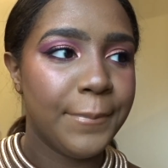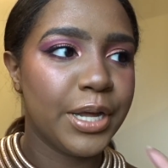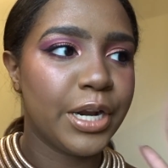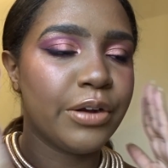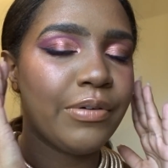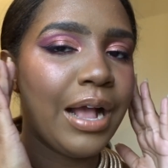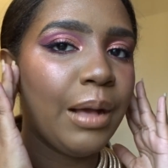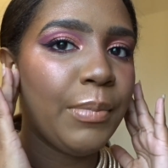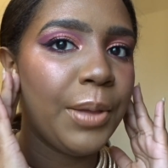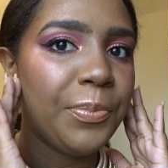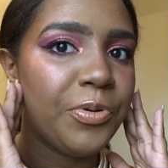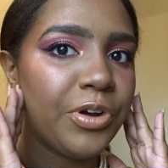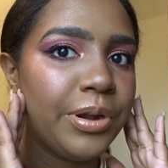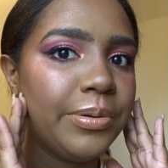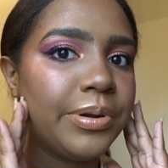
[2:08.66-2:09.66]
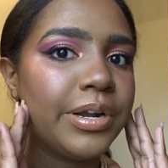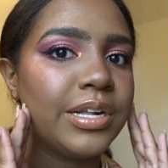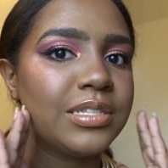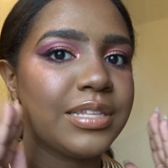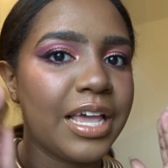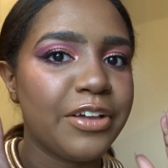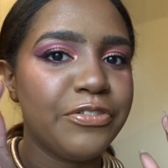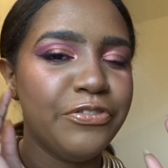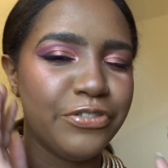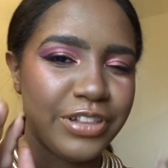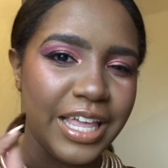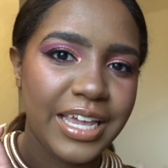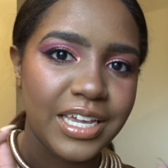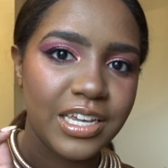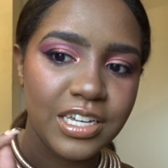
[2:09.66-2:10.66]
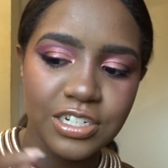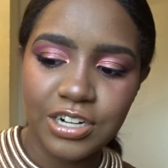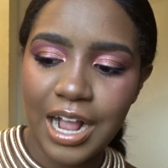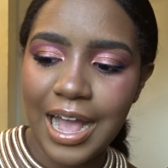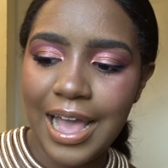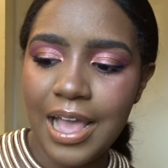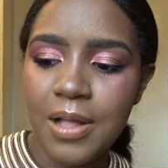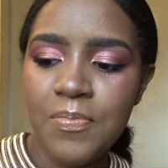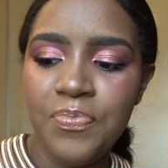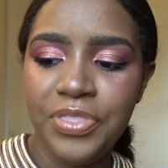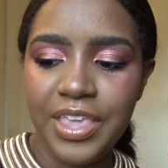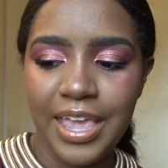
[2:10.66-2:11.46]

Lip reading: but around my perimeter it's like flaky dry,